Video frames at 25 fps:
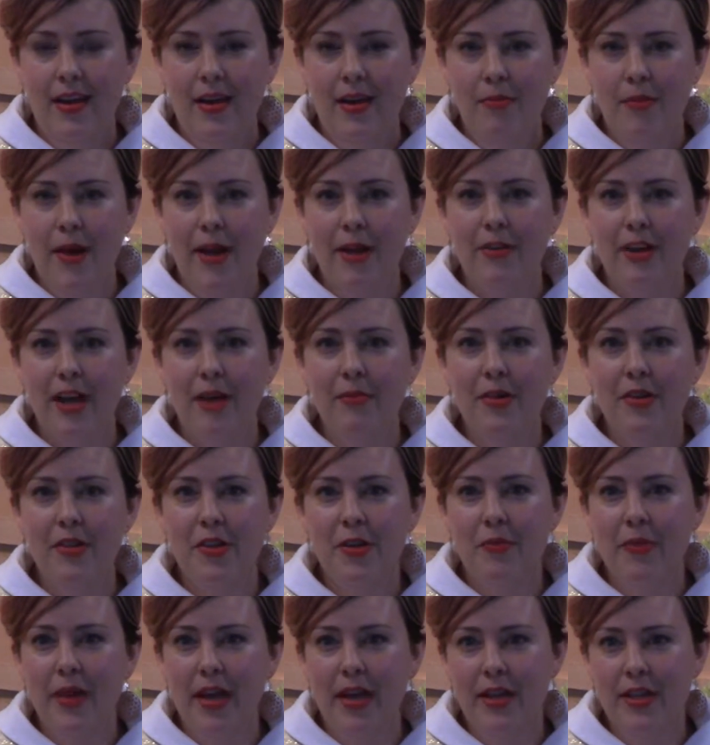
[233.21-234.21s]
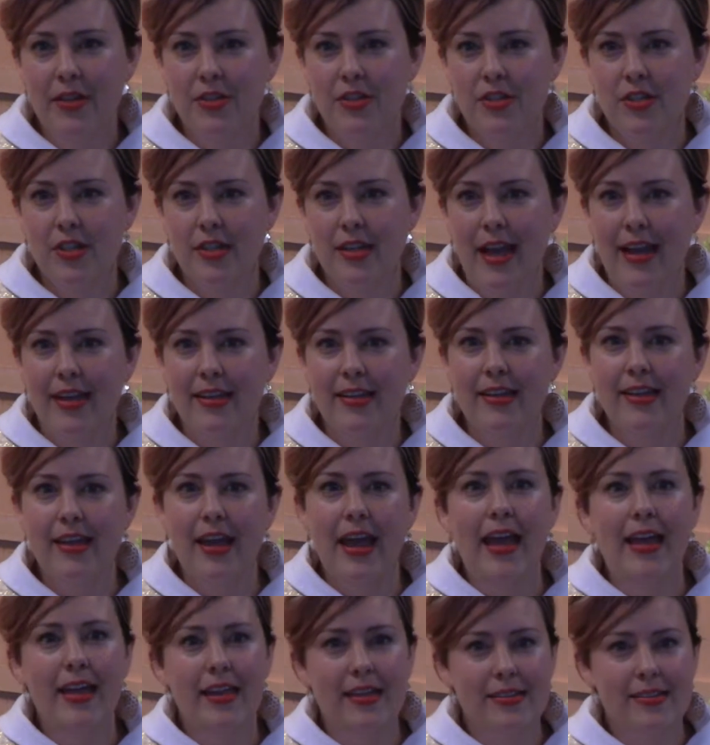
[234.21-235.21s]
My grandmother made it to
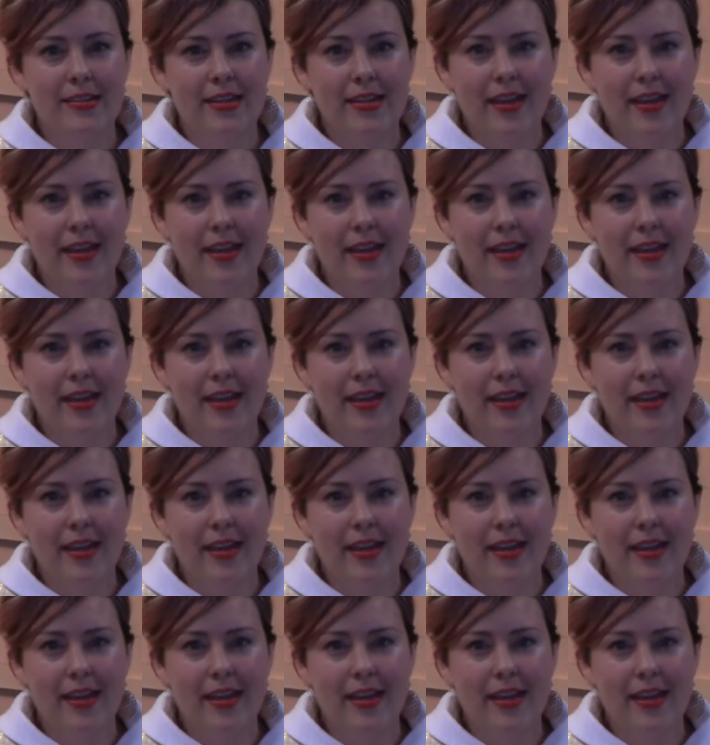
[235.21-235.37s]
98,